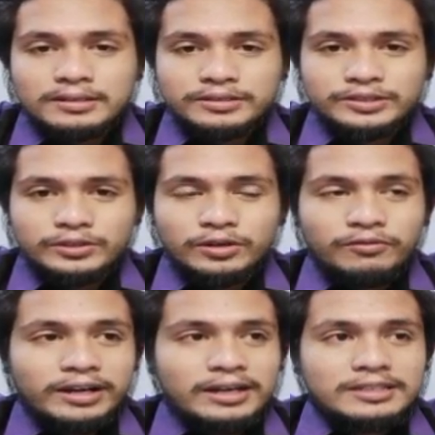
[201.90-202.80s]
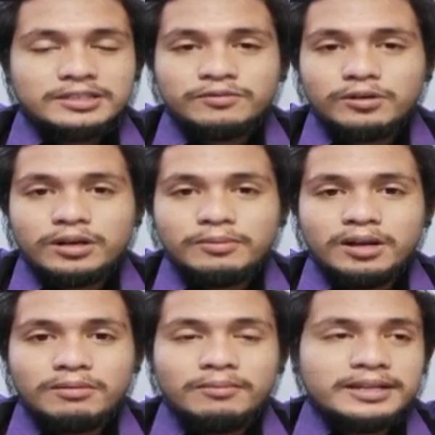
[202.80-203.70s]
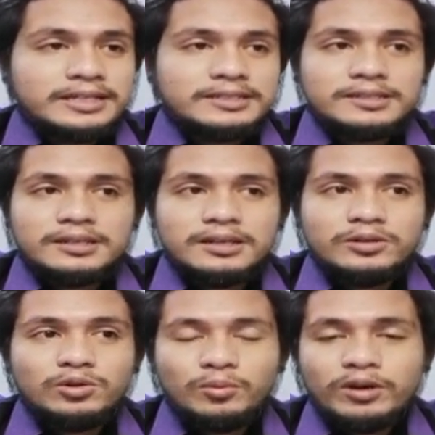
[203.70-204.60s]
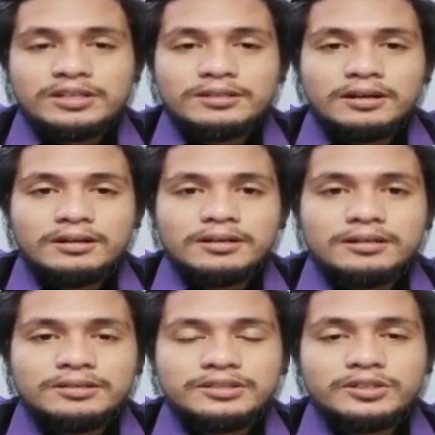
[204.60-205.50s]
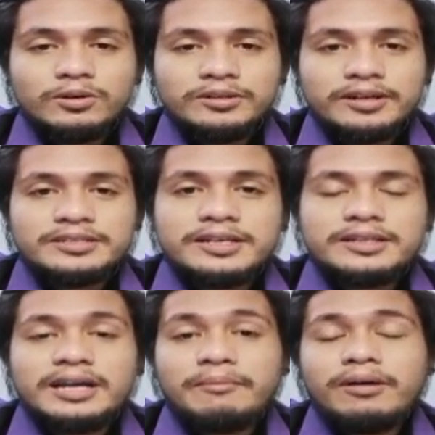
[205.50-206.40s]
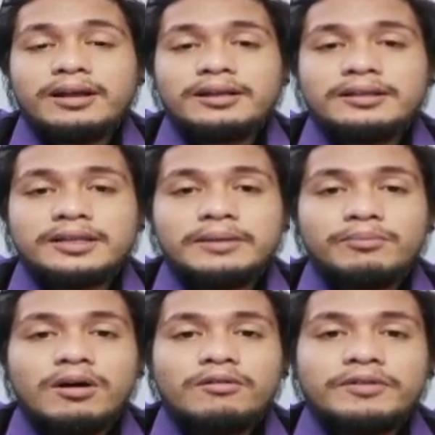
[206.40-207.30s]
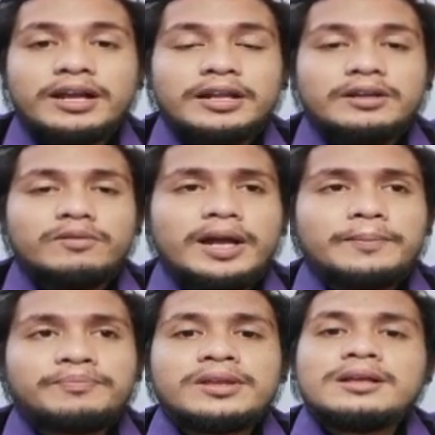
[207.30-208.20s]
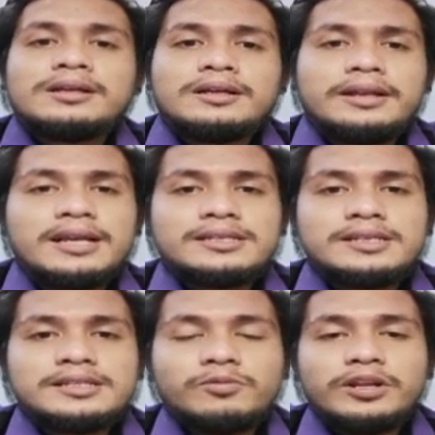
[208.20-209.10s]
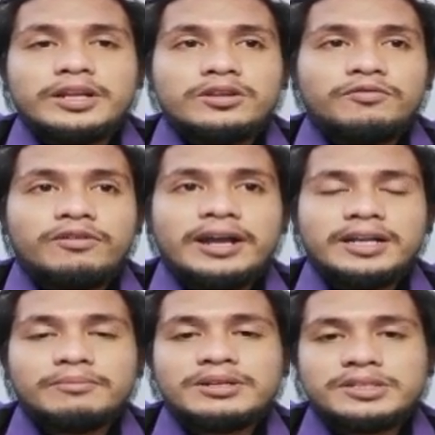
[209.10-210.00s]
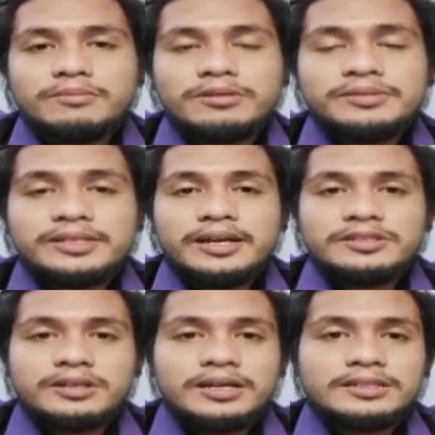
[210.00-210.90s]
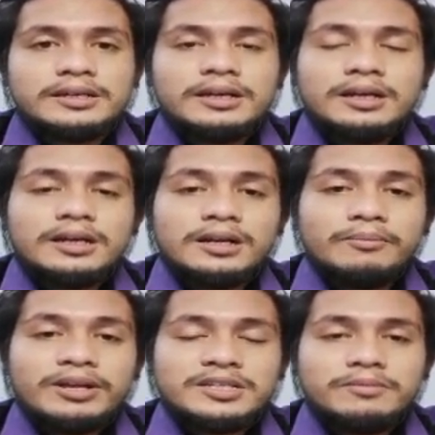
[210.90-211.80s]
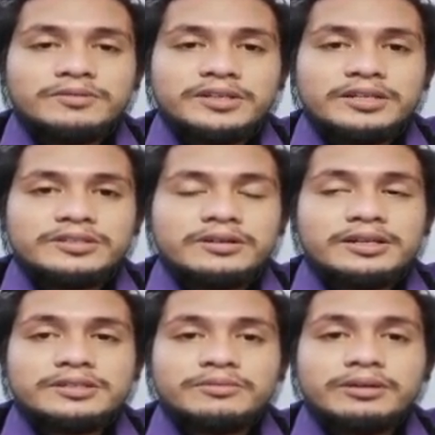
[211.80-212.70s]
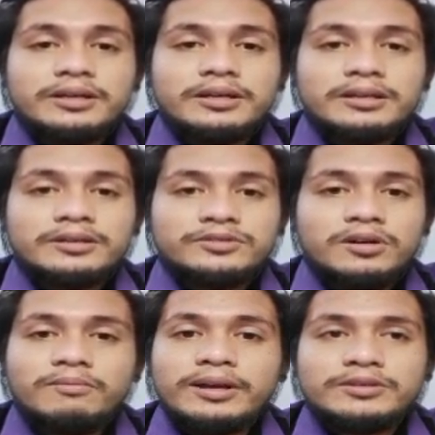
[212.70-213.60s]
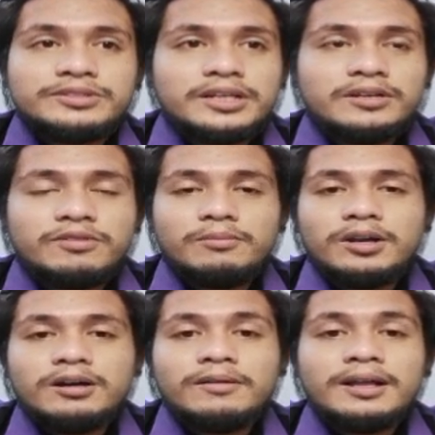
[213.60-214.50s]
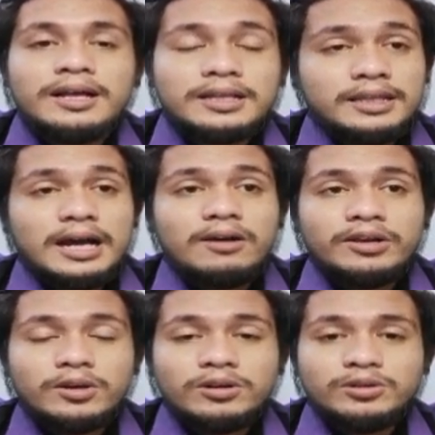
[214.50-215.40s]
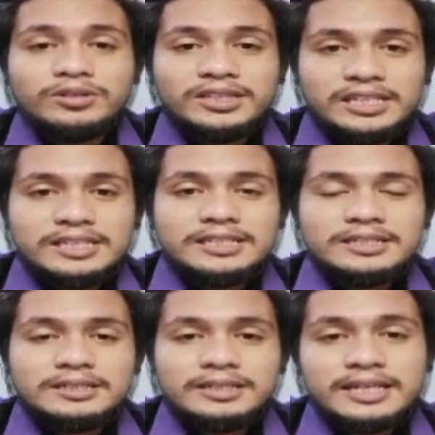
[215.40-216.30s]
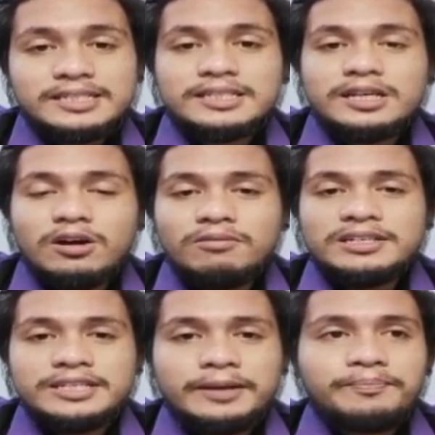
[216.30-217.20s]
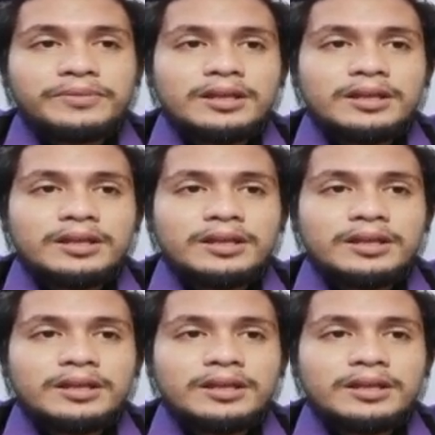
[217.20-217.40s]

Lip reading: So the final answer for the polar moment is 2.036 times by 10 power of negative 9. Next is we need to find the maximum shear stress. The maximum shear stress we solve by using the formula tau equal to Tc over J.